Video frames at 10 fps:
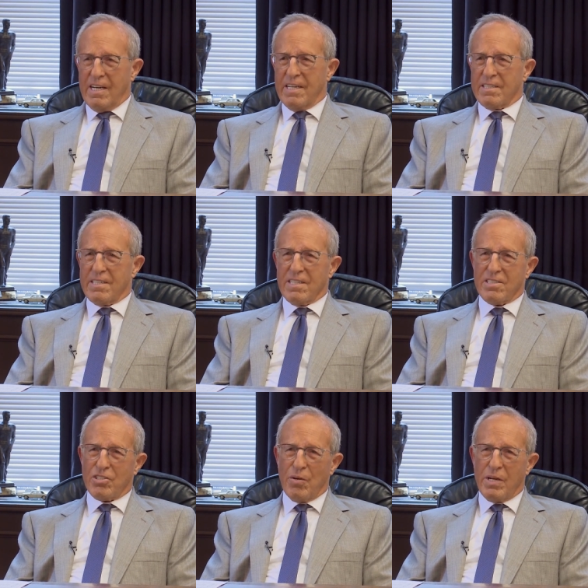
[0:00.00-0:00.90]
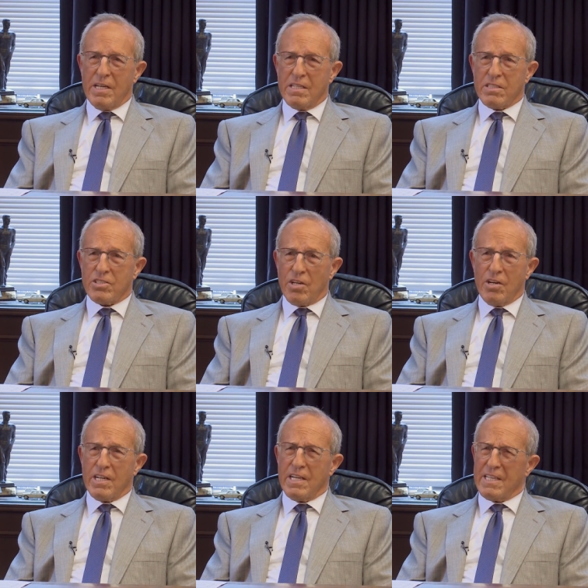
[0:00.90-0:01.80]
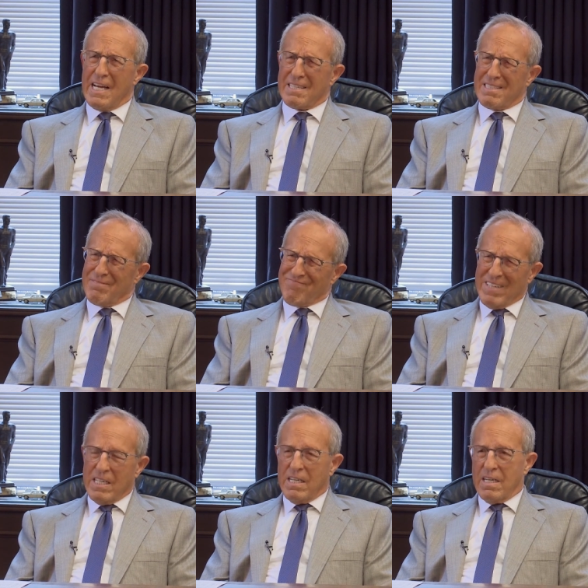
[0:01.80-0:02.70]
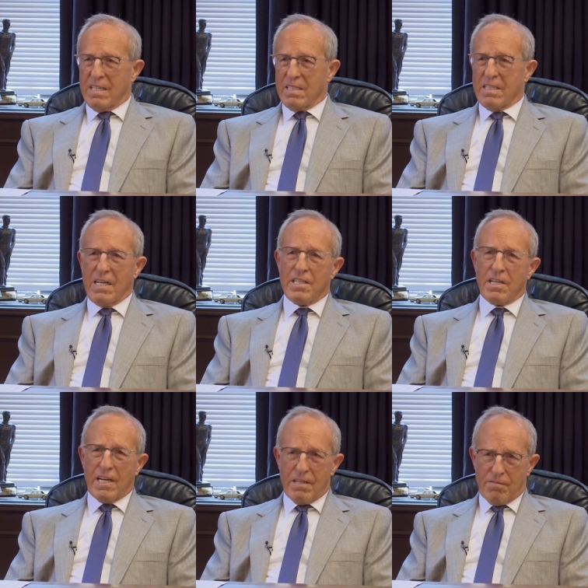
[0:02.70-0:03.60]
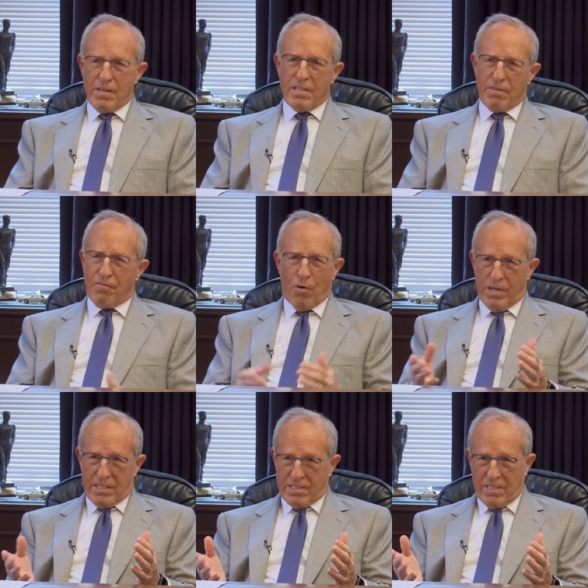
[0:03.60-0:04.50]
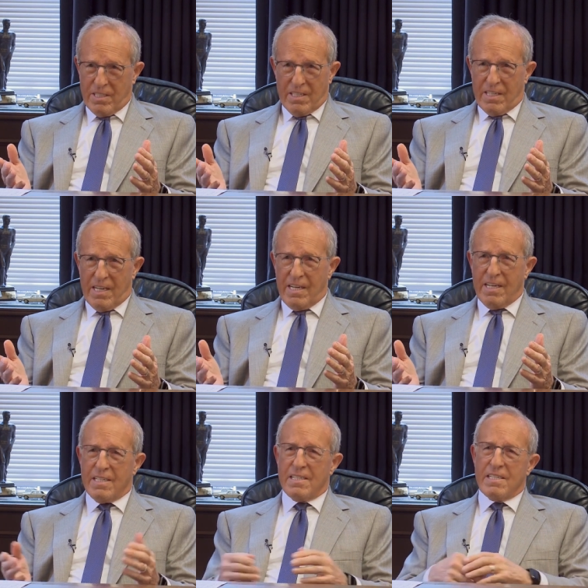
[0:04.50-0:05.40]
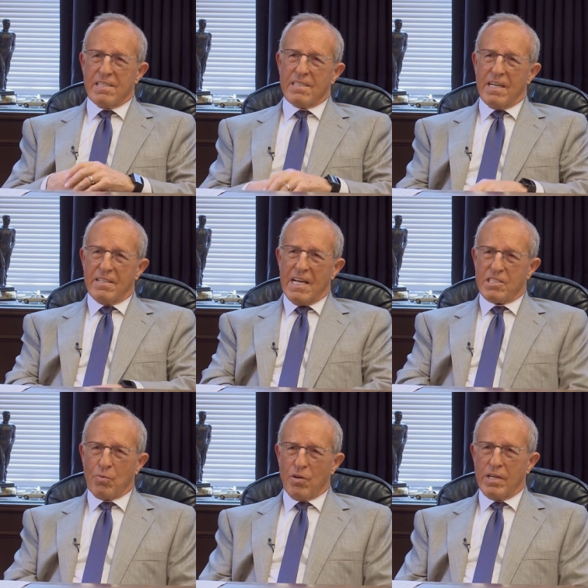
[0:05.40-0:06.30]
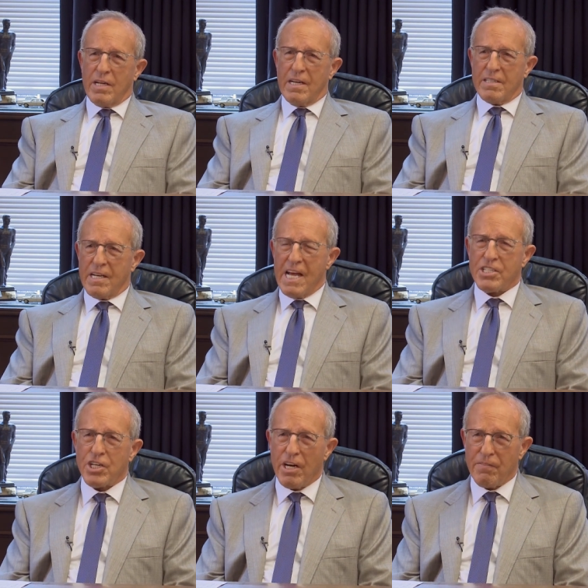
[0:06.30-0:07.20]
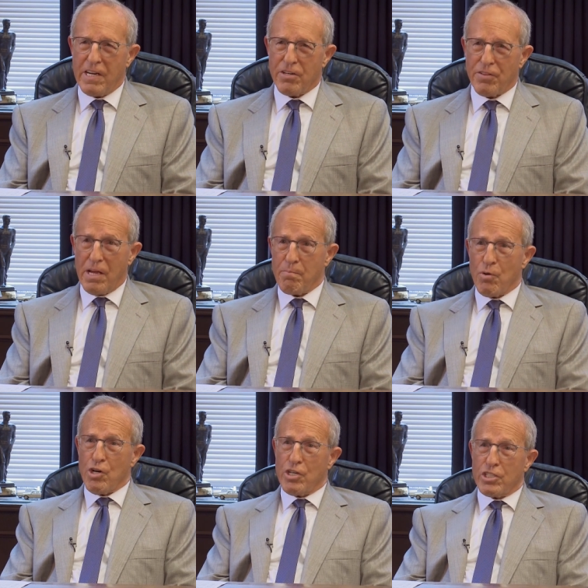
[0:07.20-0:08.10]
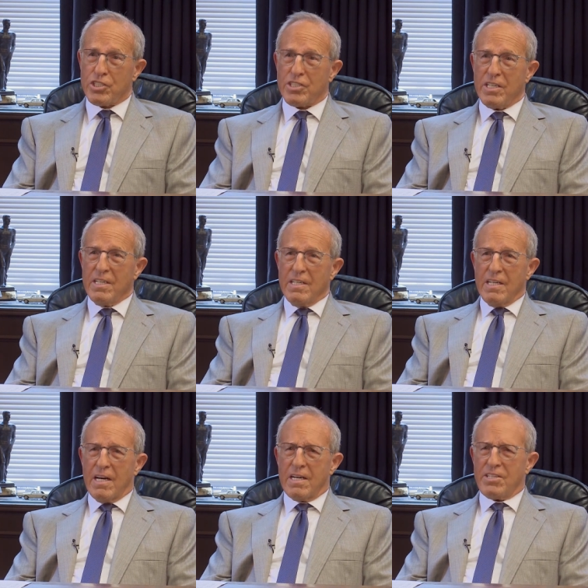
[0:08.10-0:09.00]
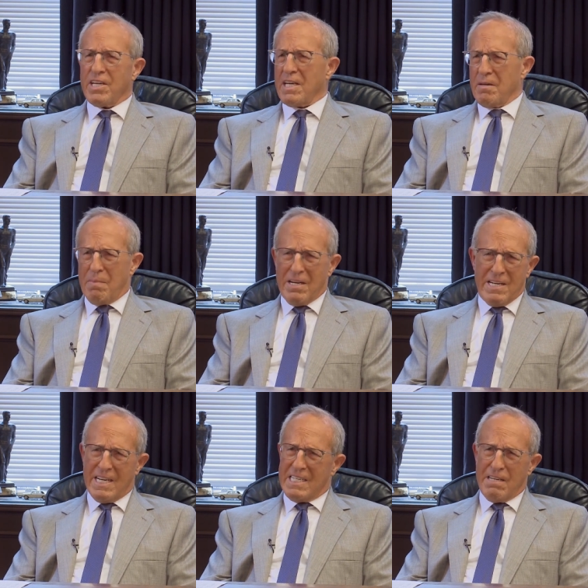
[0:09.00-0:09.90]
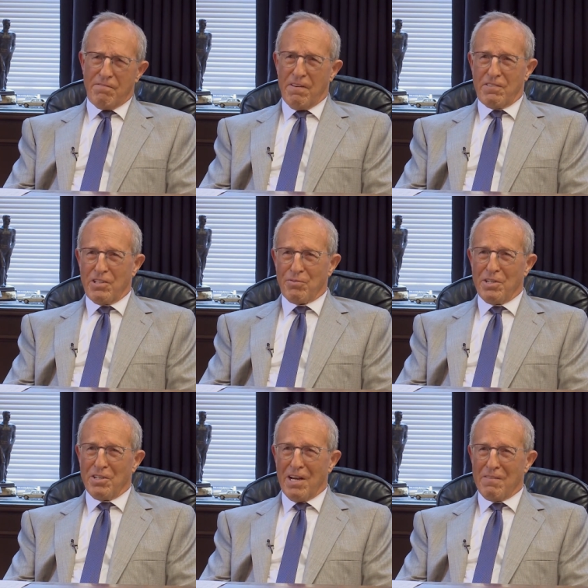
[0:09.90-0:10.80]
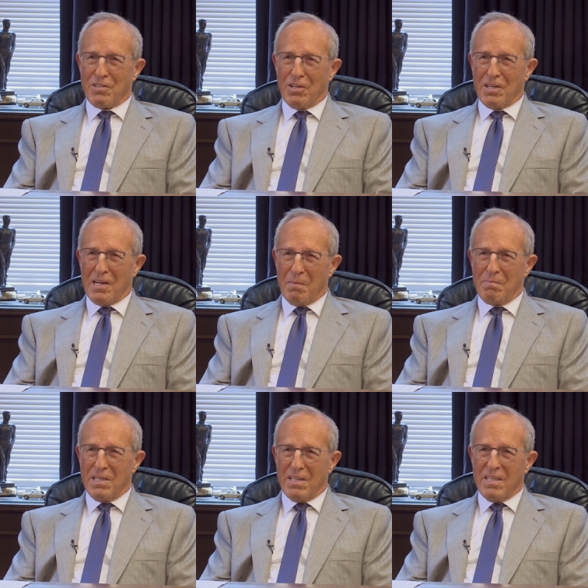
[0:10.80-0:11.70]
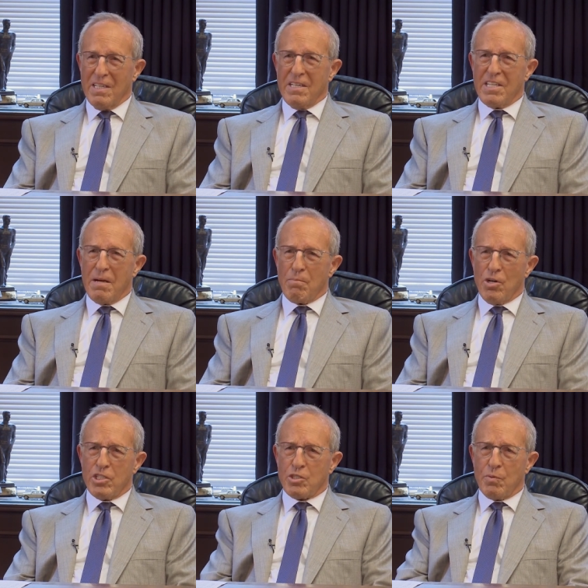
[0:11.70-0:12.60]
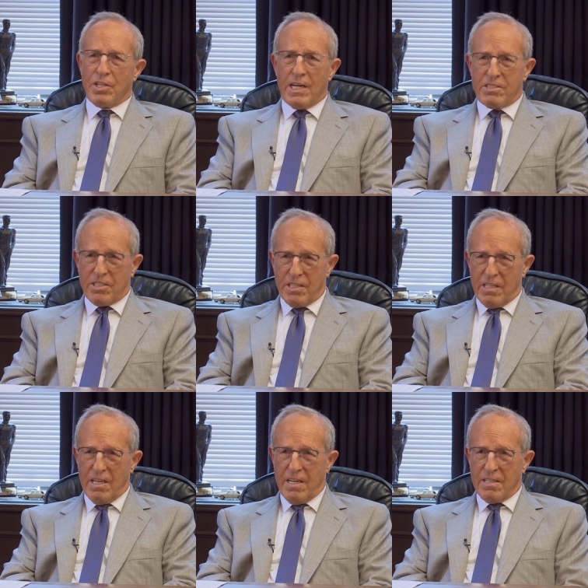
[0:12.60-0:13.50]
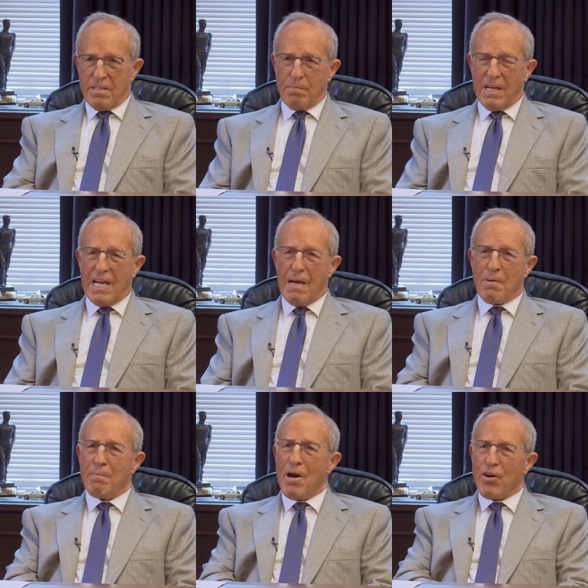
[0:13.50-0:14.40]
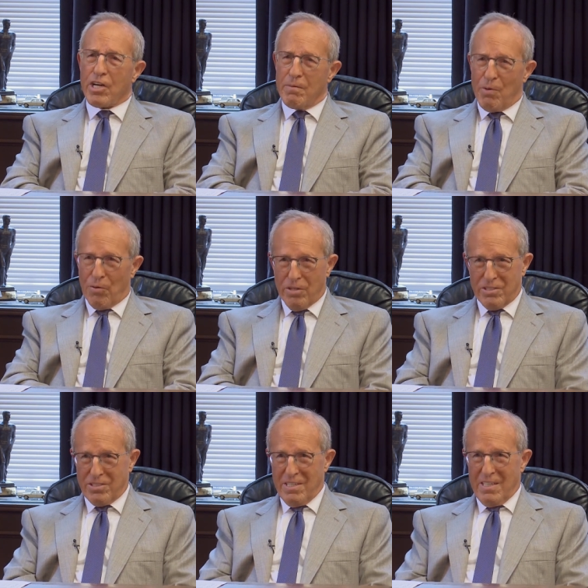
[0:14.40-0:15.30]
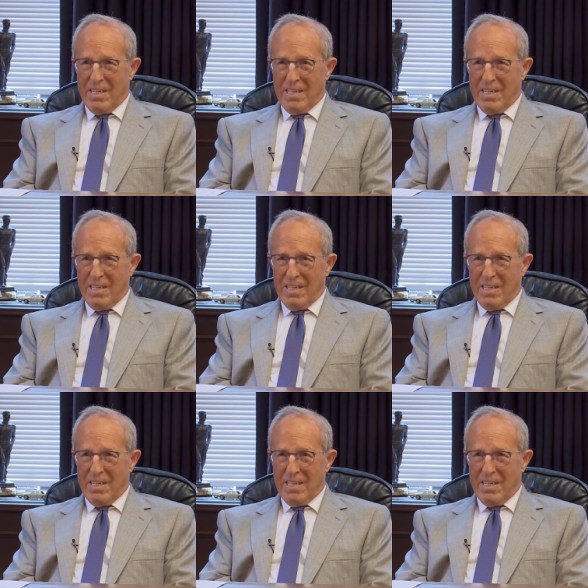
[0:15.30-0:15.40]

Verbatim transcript: and uh, so he started in that uh, in the late in the 40s uh, and that's where he, and Nash Kelvinator then merged. I think in about 1953, you'll have to look it up, Bill. They merged with Hudson and became American Motors.